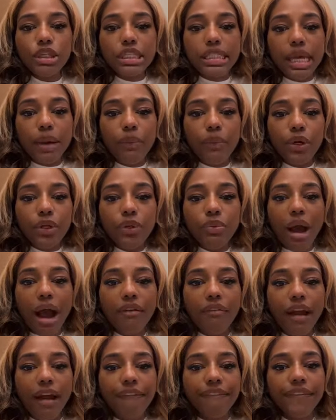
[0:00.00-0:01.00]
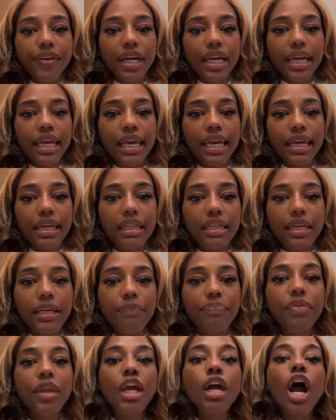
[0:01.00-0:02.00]
You said, what do I write for
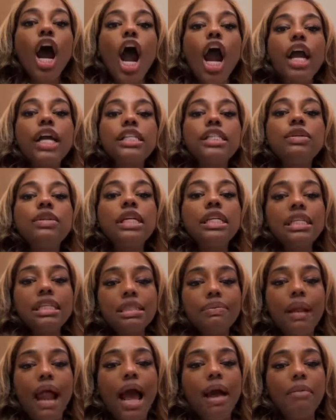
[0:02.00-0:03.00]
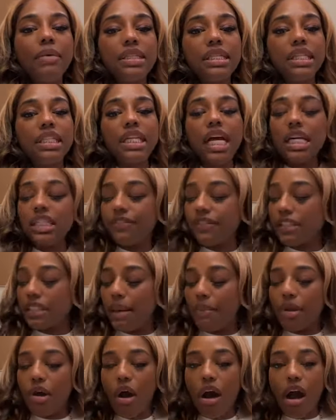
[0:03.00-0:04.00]
healing? All right, so this is what I would suggest for
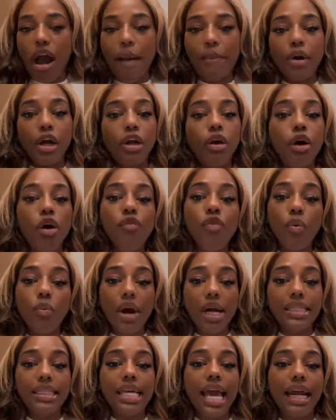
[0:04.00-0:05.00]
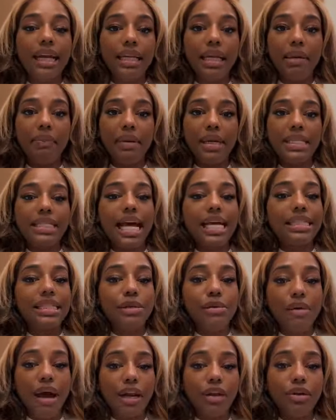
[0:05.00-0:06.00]
some of y'all. I'm going to go over one technique because I
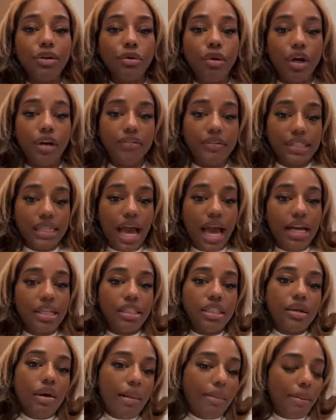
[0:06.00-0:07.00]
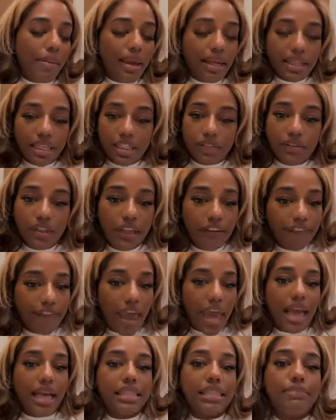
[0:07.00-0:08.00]
still got to do earth signs. So I'm going to make this really
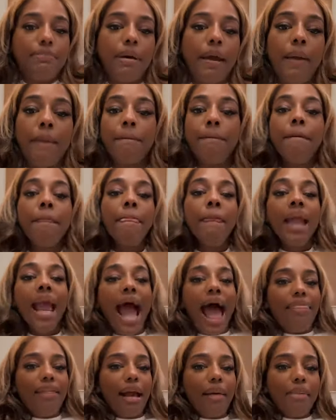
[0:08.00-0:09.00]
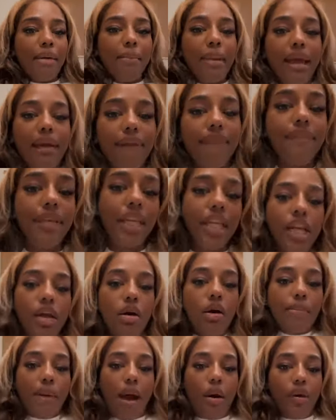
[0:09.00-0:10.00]
fast. But I think I'm going to make a
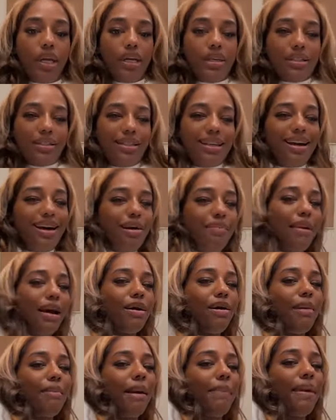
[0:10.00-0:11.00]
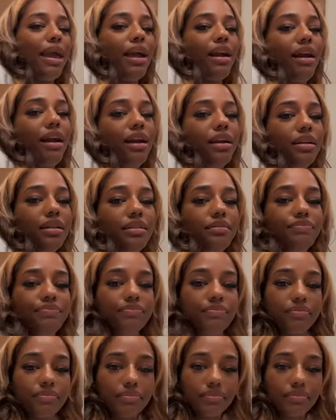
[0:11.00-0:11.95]
video about it. Oh my God, my back hurt.